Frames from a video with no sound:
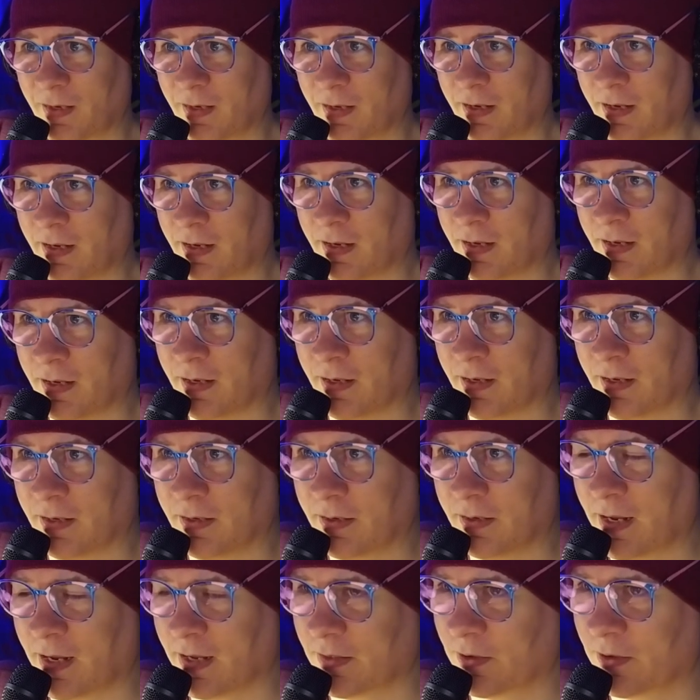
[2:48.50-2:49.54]

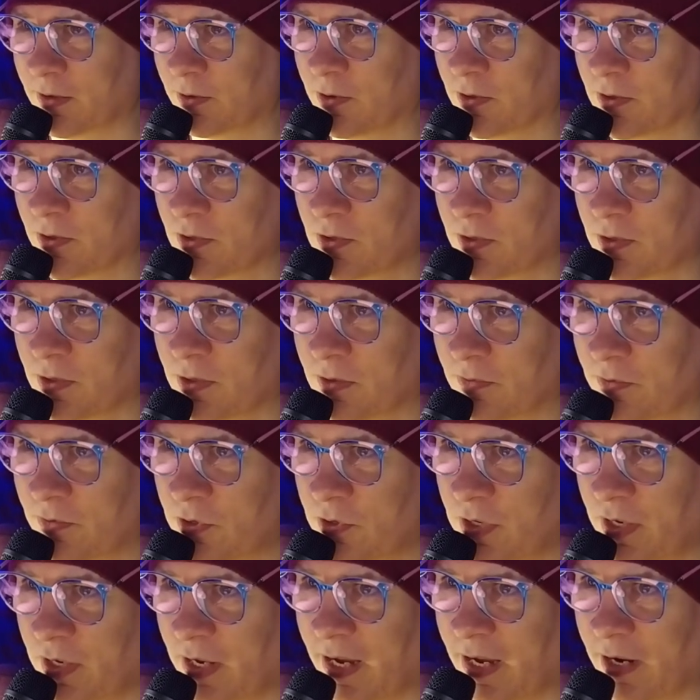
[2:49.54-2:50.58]
at the cost of
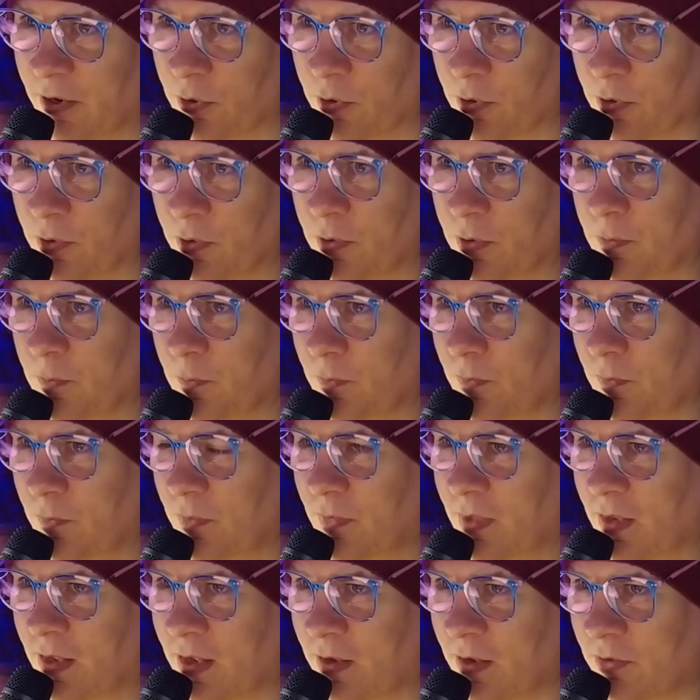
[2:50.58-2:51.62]
Shigeru
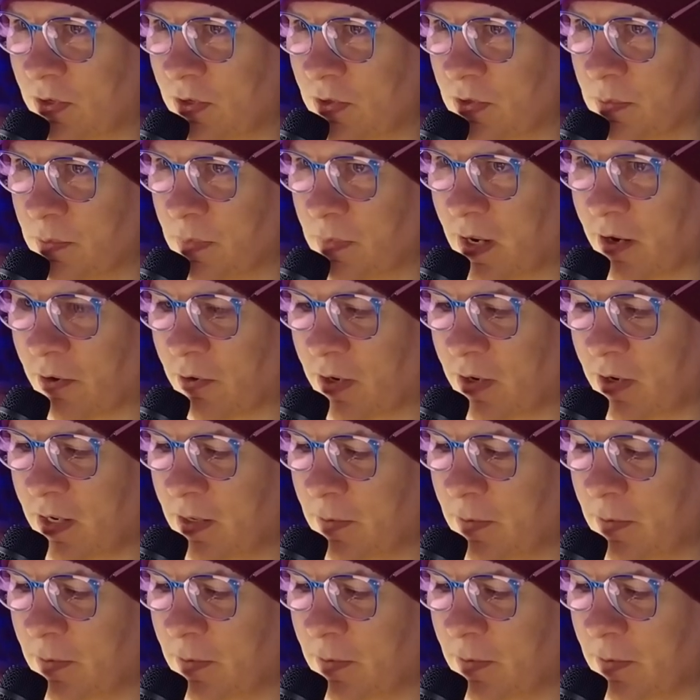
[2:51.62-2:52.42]
having to marry